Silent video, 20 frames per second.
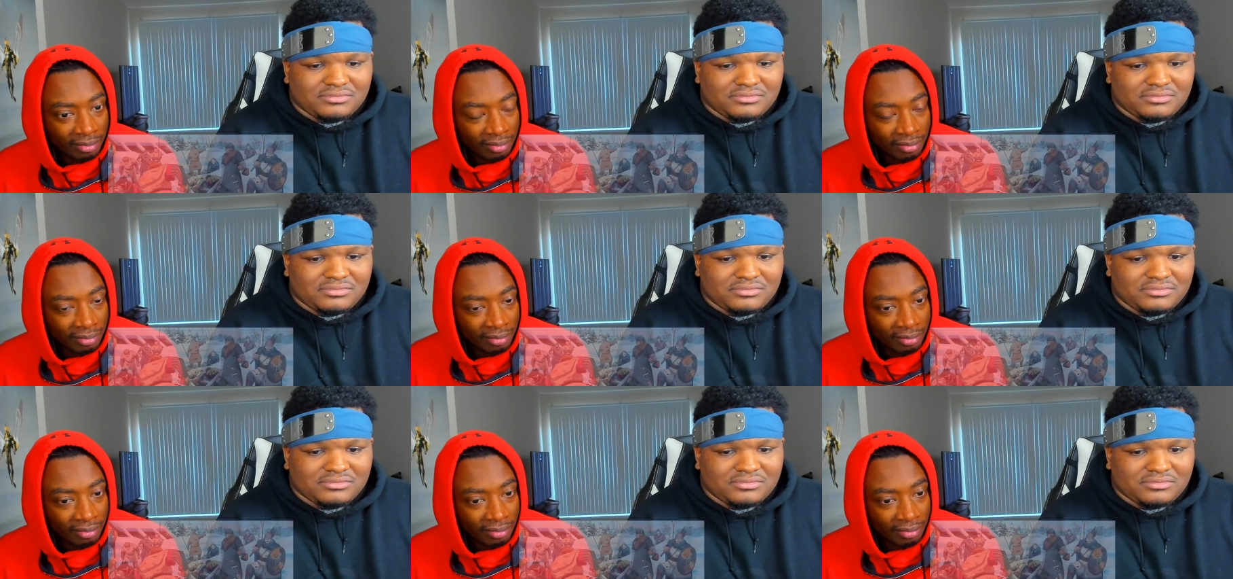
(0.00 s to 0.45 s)

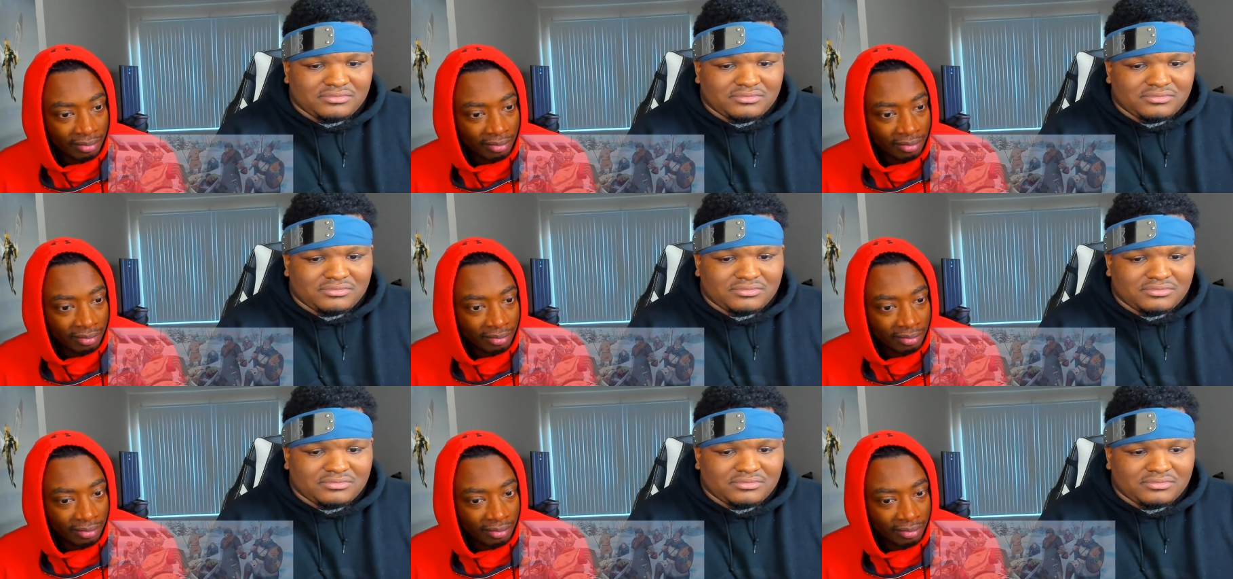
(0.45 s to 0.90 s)

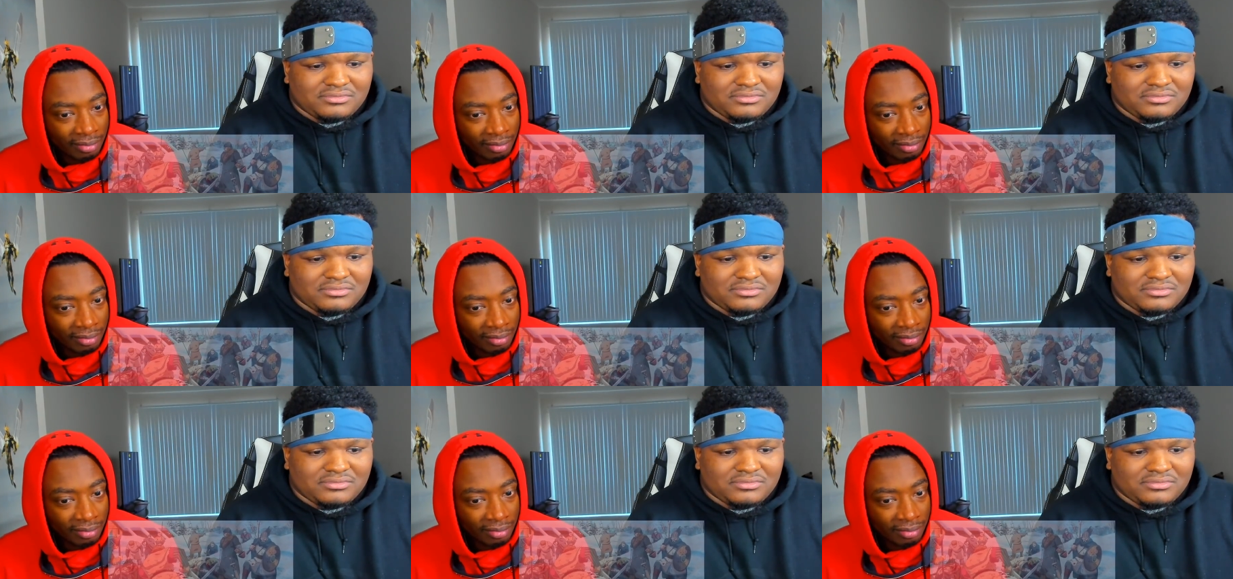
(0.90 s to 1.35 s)

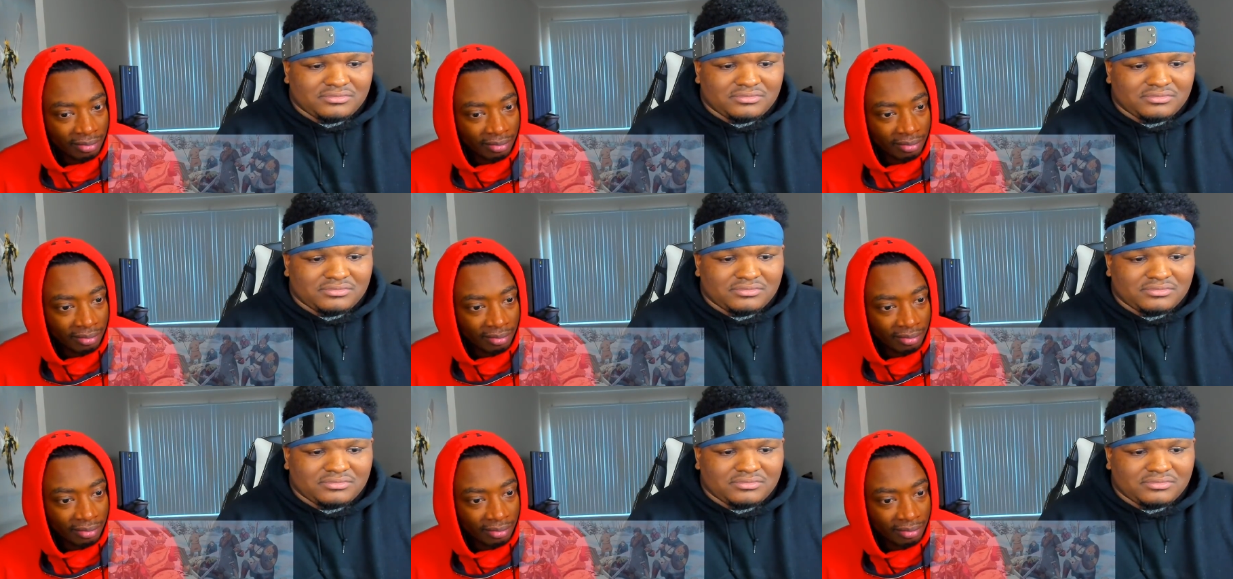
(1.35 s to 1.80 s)

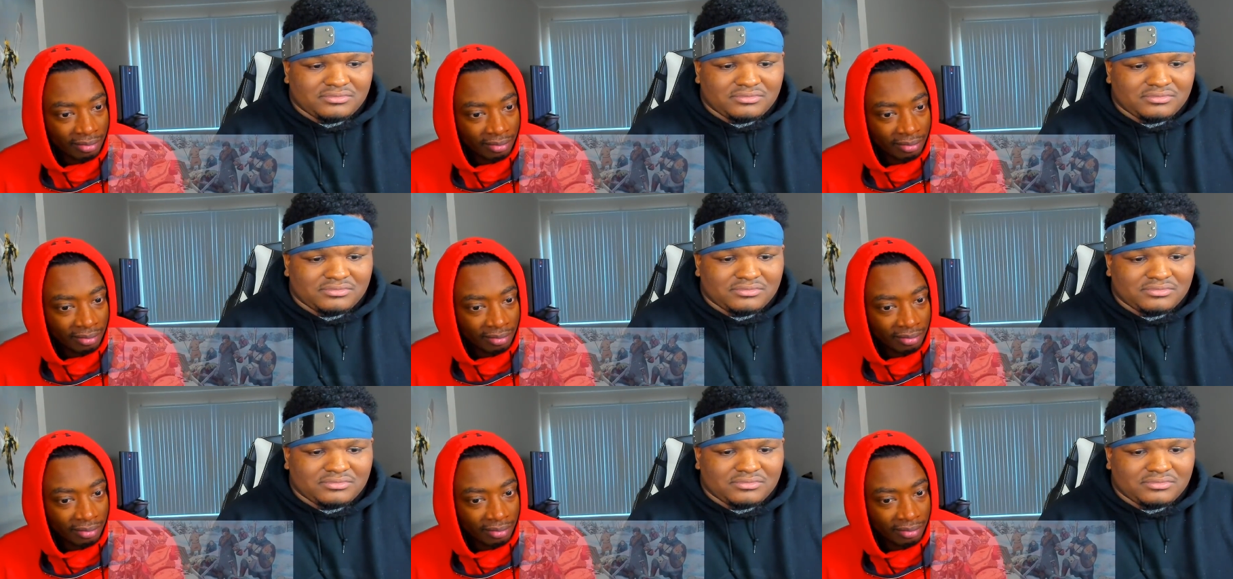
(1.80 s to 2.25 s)

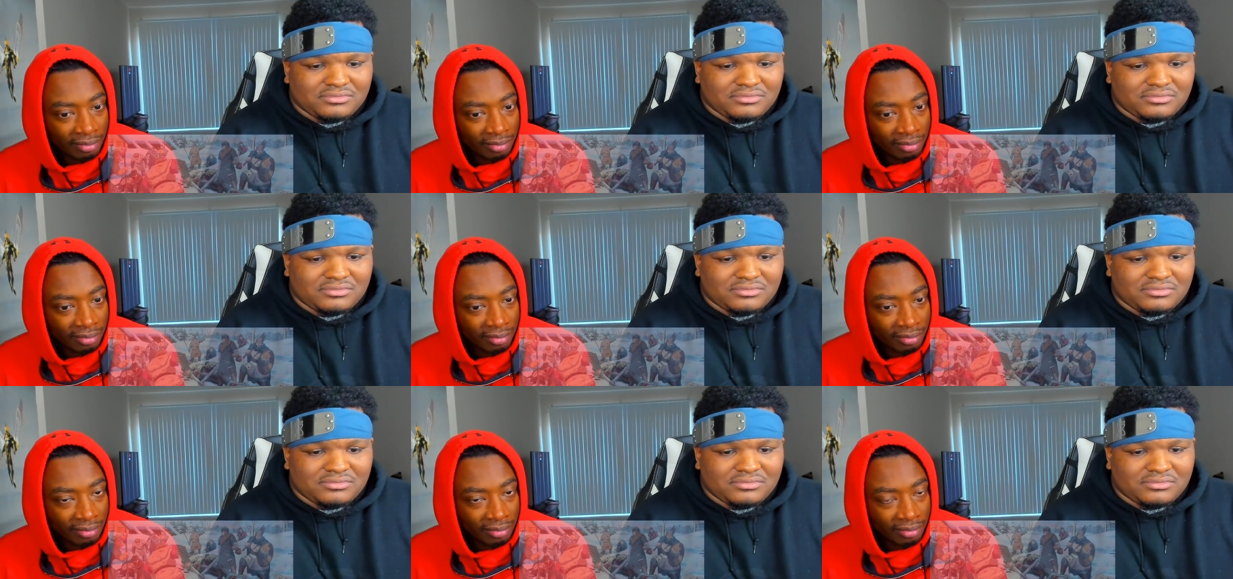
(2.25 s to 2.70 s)

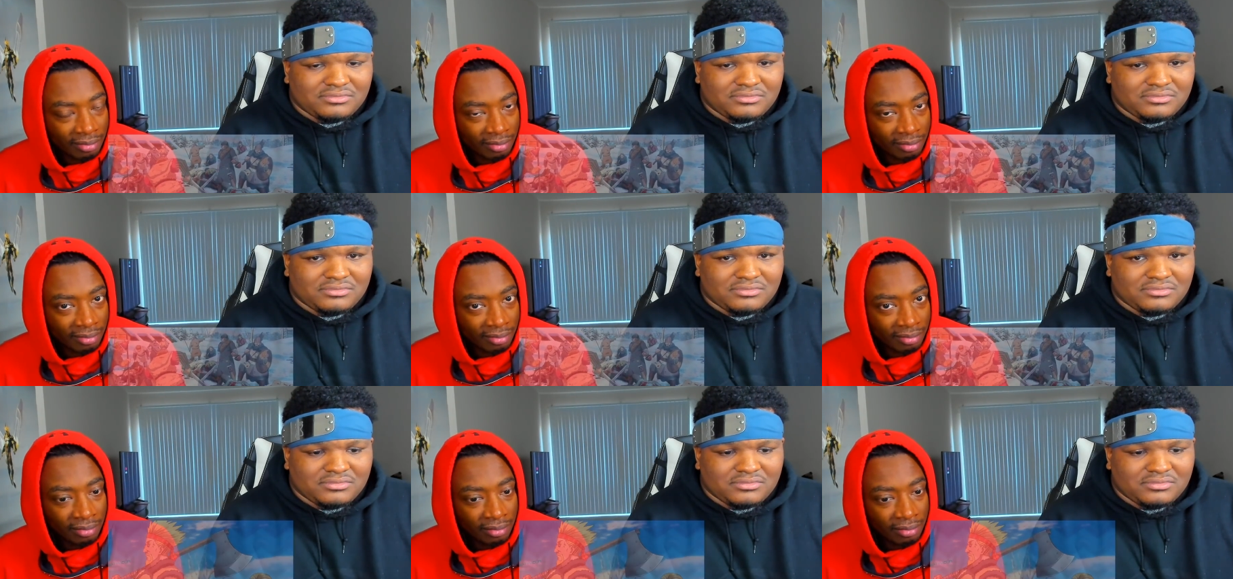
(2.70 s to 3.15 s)

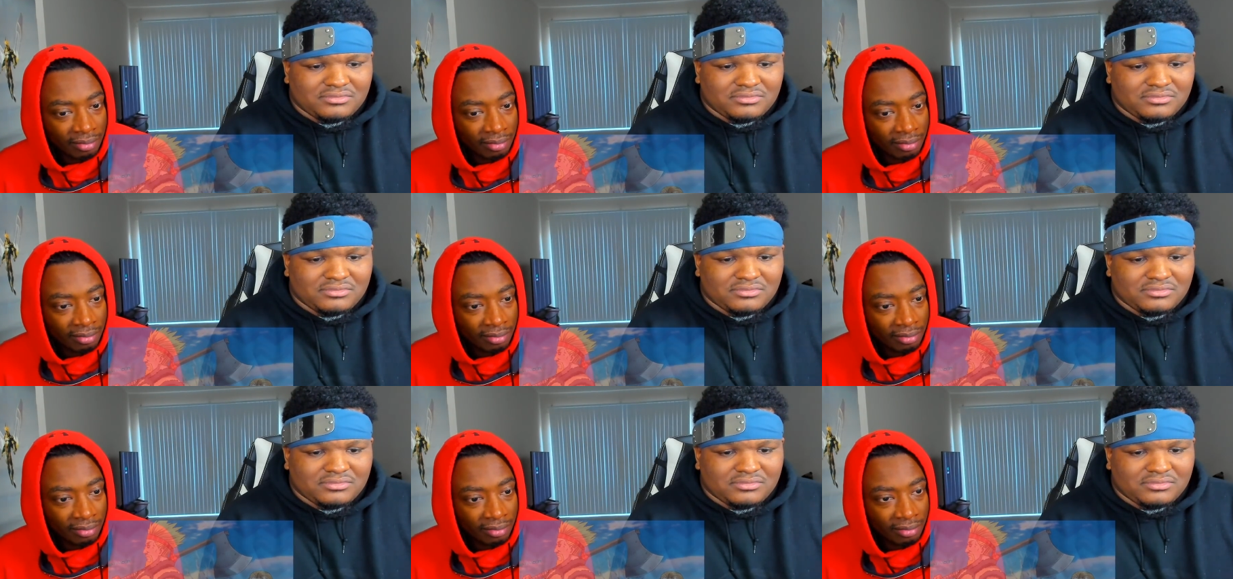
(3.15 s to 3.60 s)

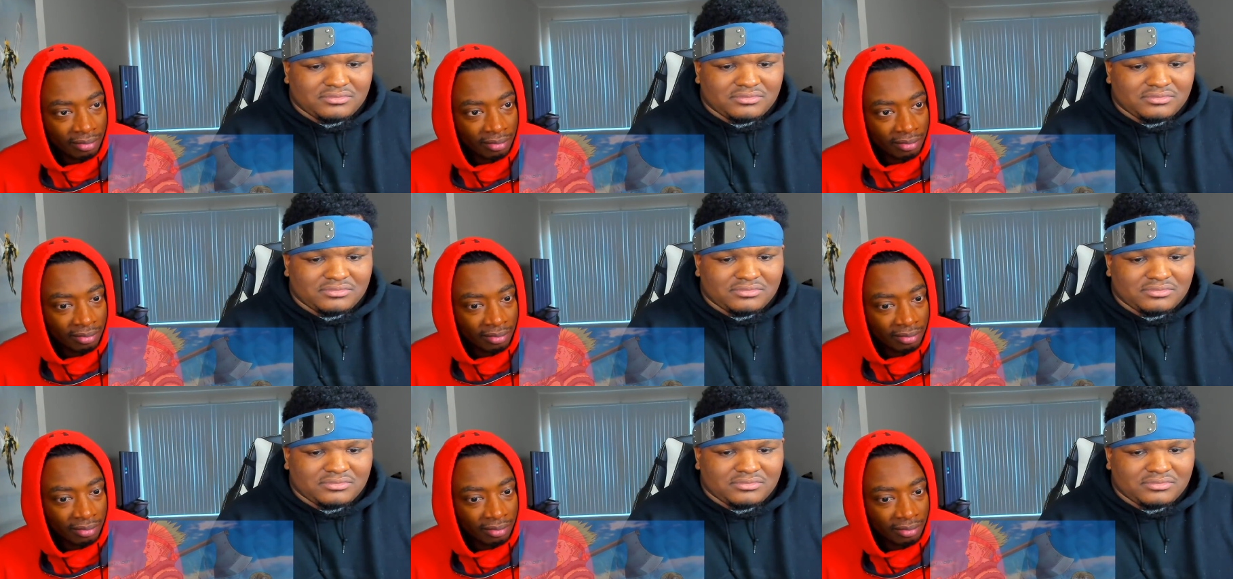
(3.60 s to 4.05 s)

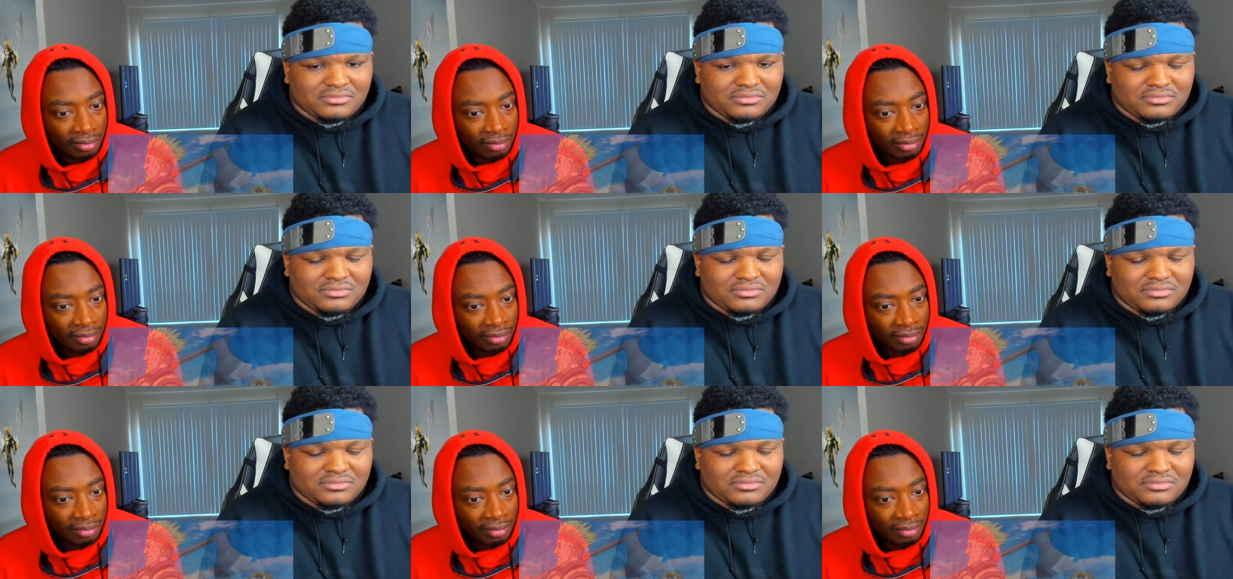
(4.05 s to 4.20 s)
No one is speaking in this clip.